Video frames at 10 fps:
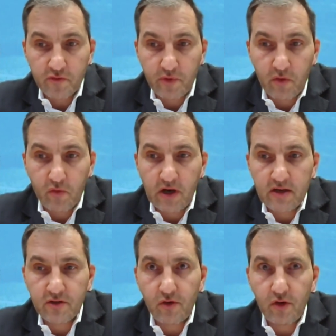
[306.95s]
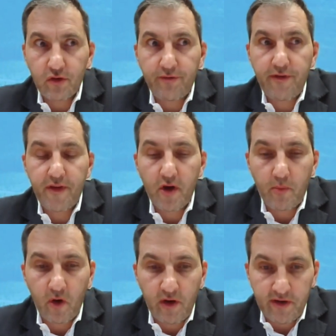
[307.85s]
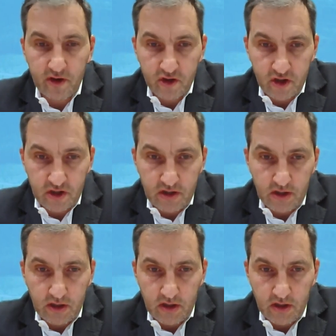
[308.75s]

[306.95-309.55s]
requires a lot of thermal energy